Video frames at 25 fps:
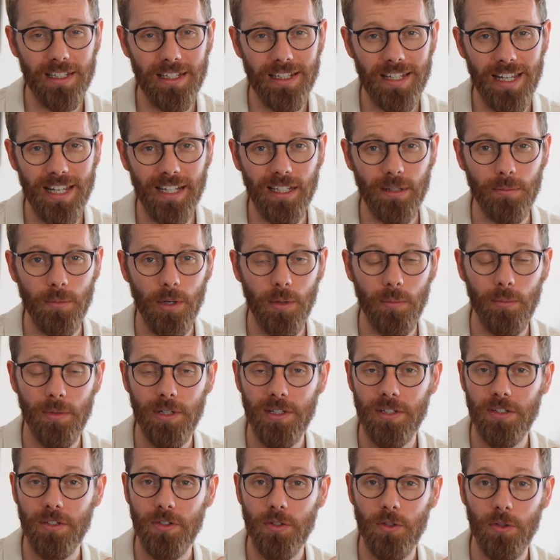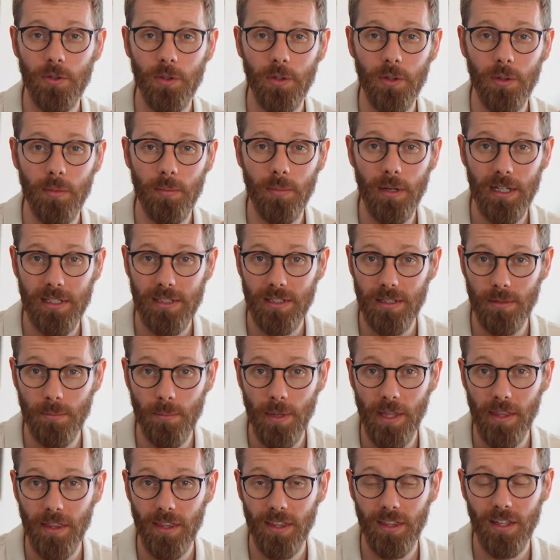to take a moment to bust a
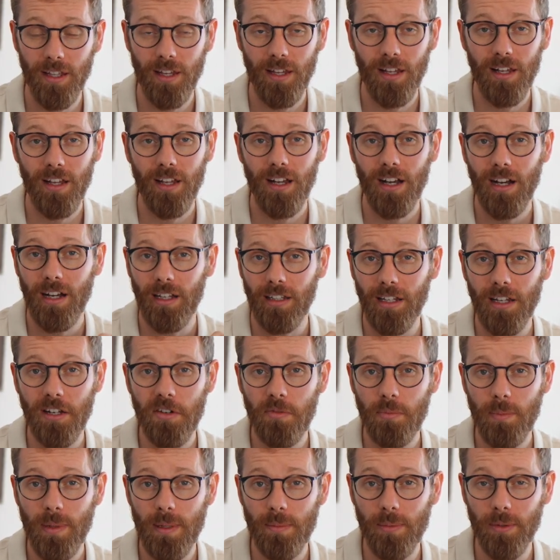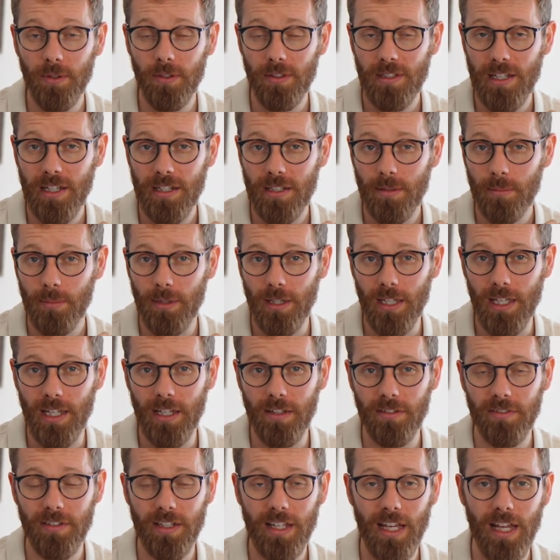myth. A lot of people tend to
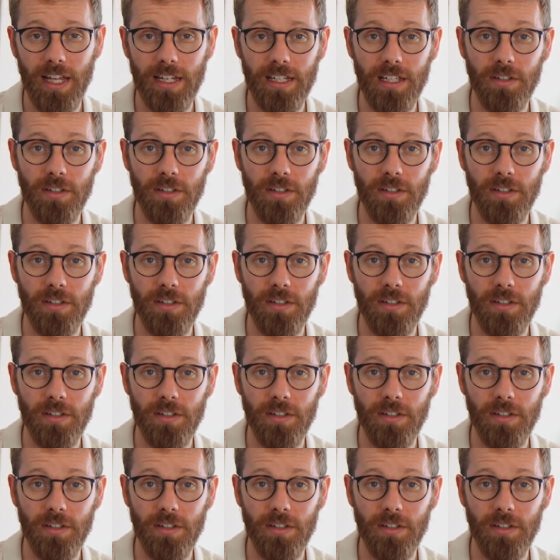believe that